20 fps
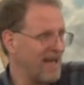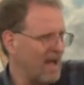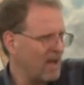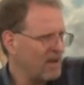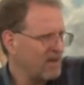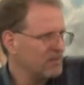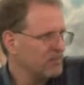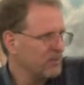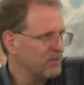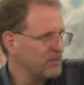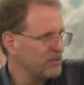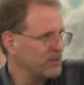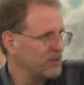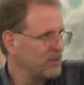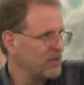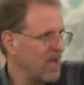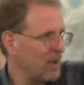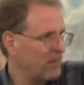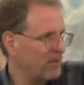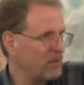How are you supposed to
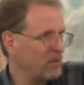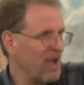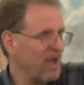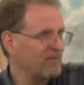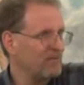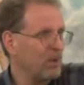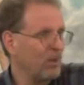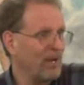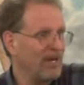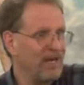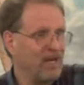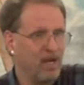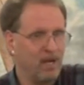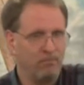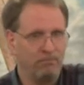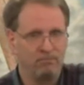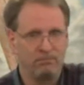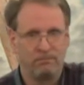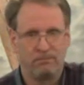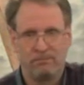do that when you have no income?